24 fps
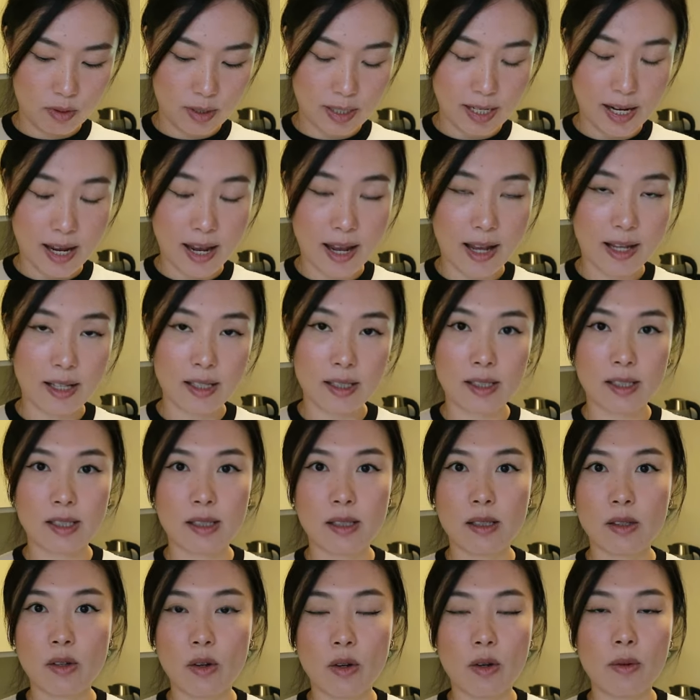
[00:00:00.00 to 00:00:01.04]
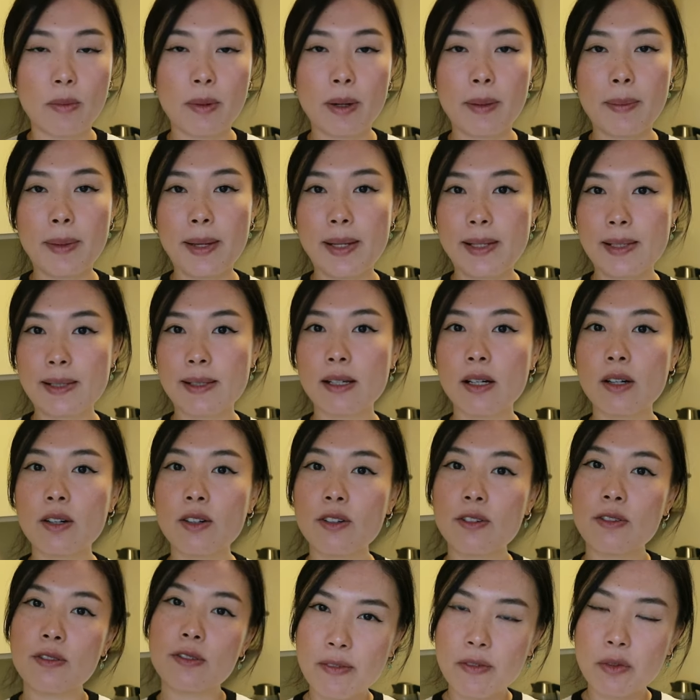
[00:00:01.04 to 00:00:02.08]
tasks all by
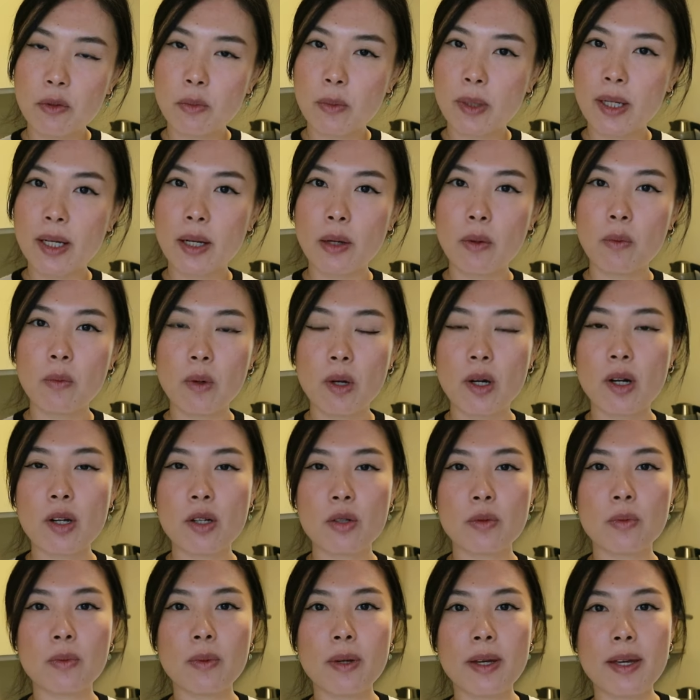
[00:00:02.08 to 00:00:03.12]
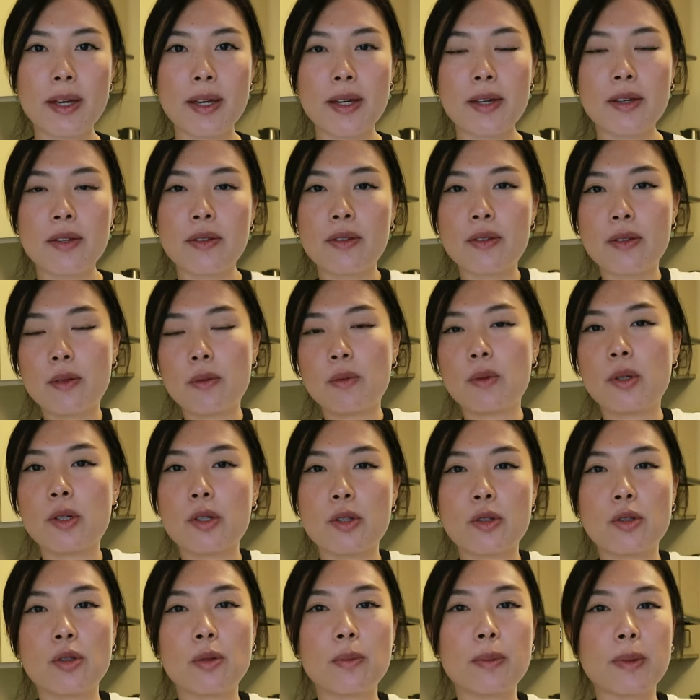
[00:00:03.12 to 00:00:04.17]
myself. Everyone I worked with were
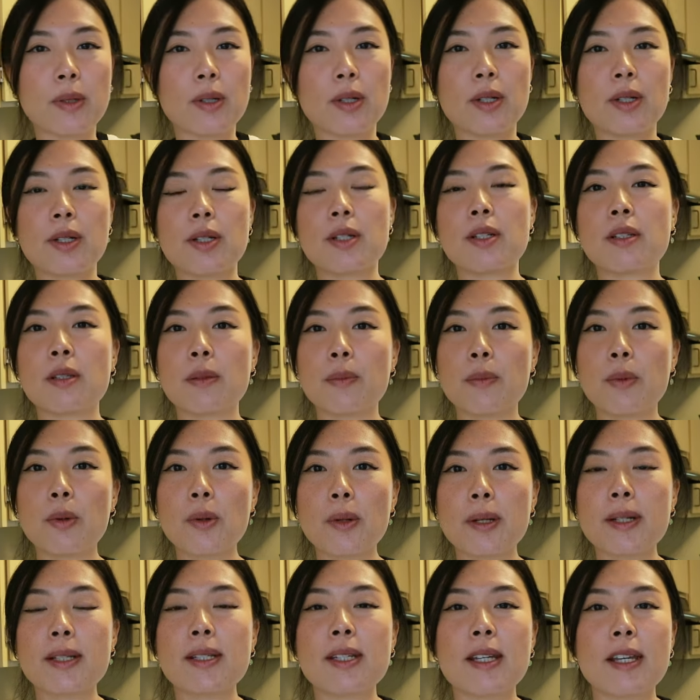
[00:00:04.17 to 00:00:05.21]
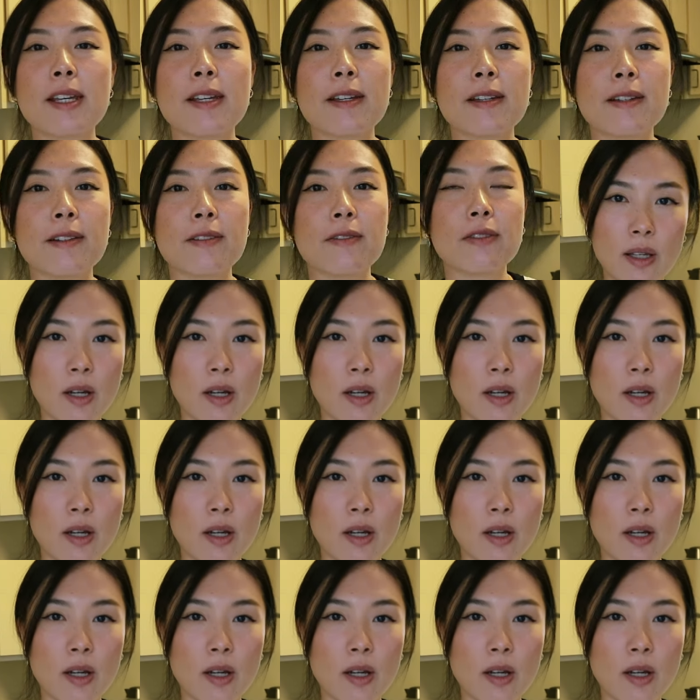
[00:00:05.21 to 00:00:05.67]
super supportive.